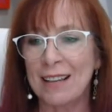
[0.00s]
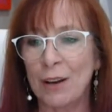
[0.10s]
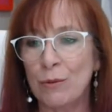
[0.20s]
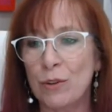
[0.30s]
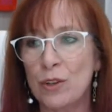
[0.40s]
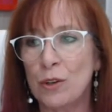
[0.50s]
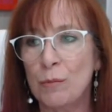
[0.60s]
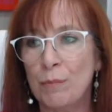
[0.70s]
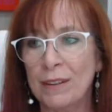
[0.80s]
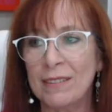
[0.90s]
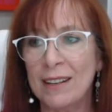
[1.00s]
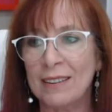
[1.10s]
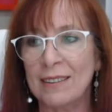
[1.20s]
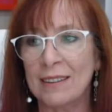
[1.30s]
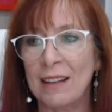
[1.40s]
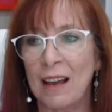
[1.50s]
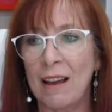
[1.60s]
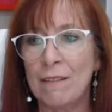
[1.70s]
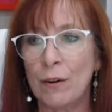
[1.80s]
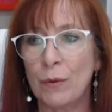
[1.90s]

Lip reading: Down to Business live